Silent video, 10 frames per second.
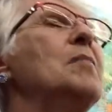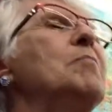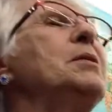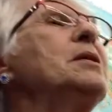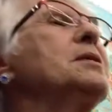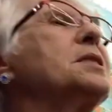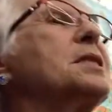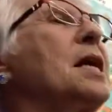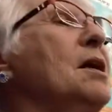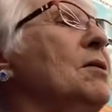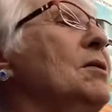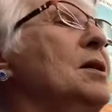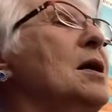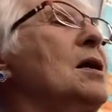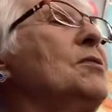Bill
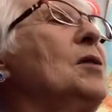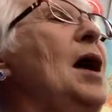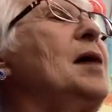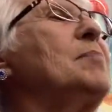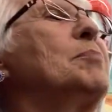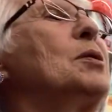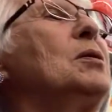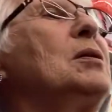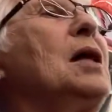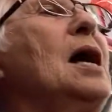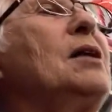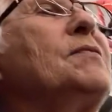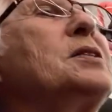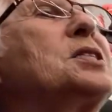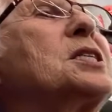scared that bull out
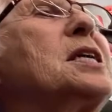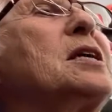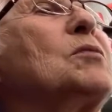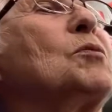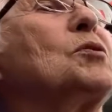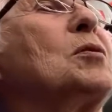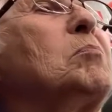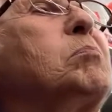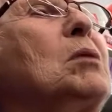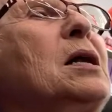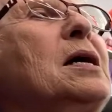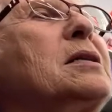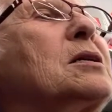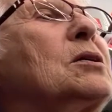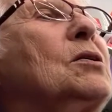of its skin with a
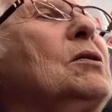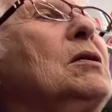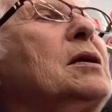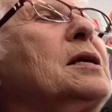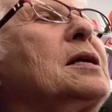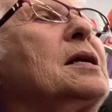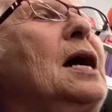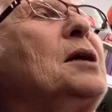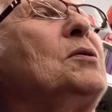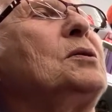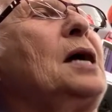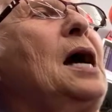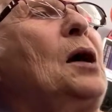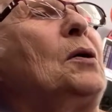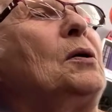blood-curdling coyote
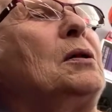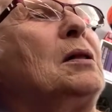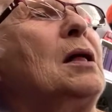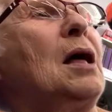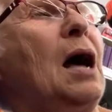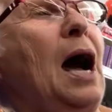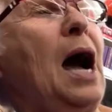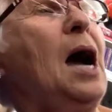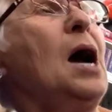howl. "Ah!"